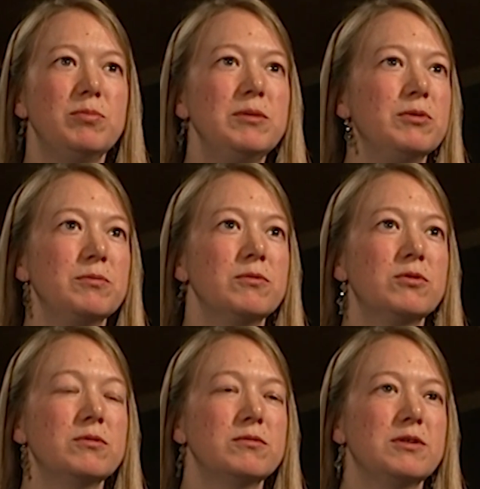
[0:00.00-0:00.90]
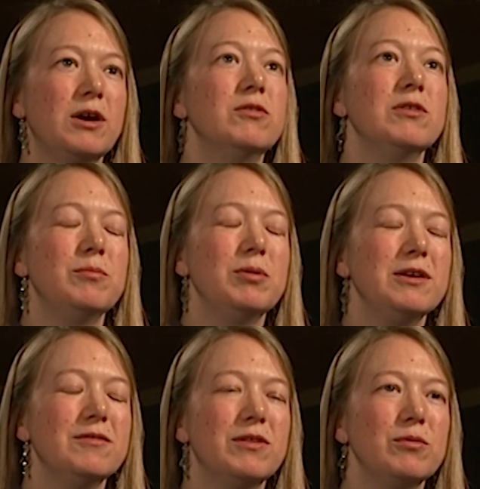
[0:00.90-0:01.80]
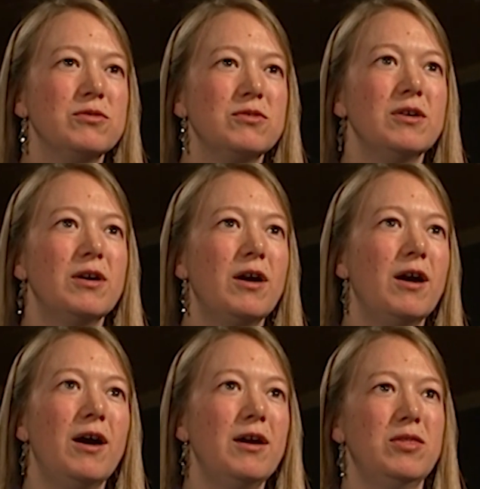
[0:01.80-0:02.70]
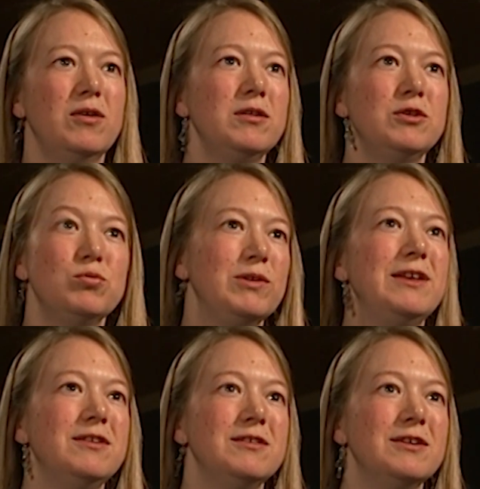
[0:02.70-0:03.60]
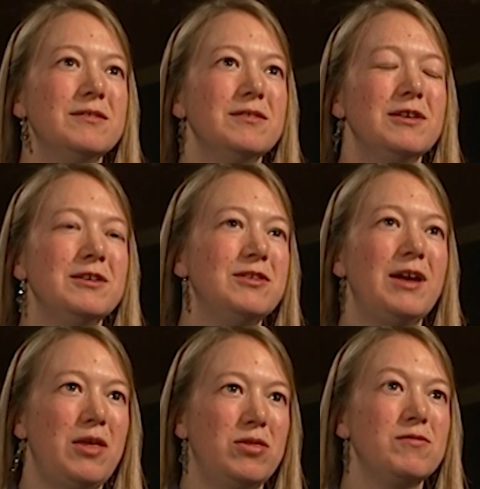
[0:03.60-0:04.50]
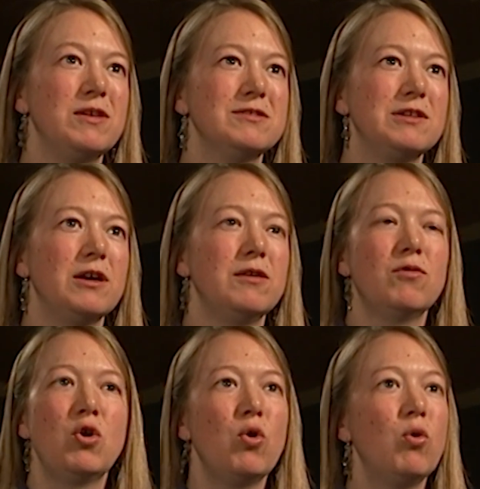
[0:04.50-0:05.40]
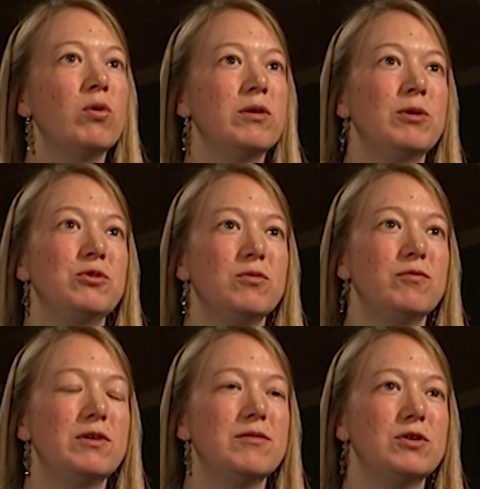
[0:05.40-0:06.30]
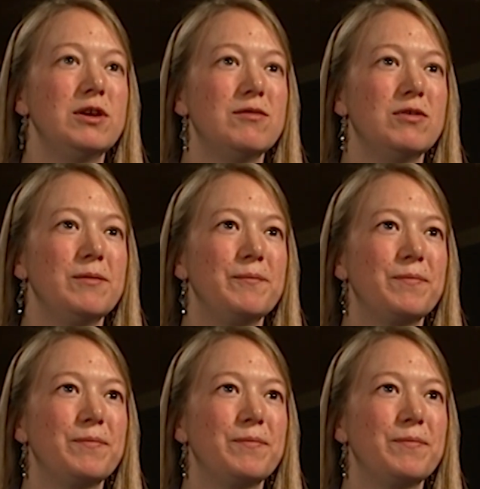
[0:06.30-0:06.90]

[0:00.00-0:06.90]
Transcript: People currently believe there was either it all ended at death of this life, or it went on forever and ever.